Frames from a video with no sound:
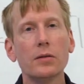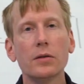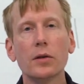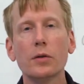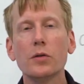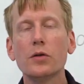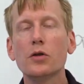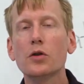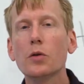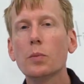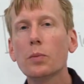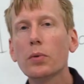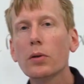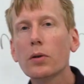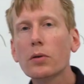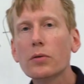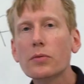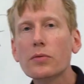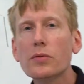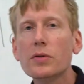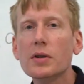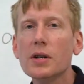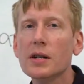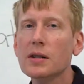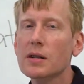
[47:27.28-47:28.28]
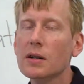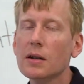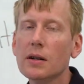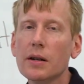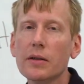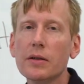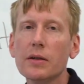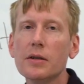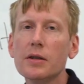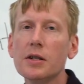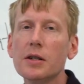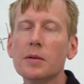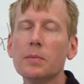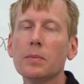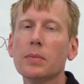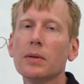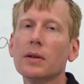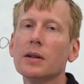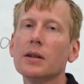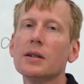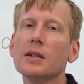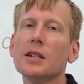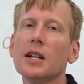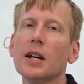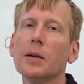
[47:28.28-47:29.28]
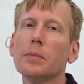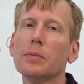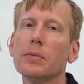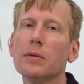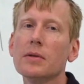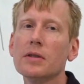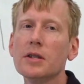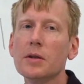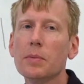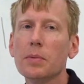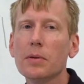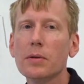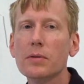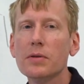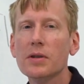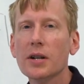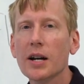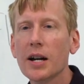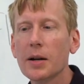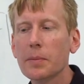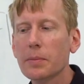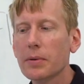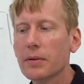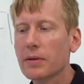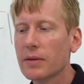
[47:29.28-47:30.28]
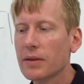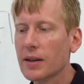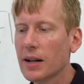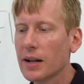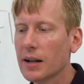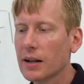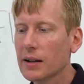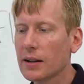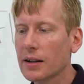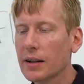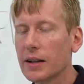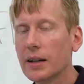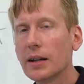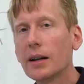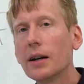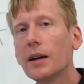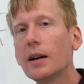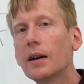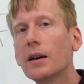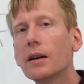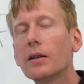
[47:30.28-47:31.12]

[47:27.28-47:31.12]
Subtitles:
So suppose, as another simple example, suppose hypothetically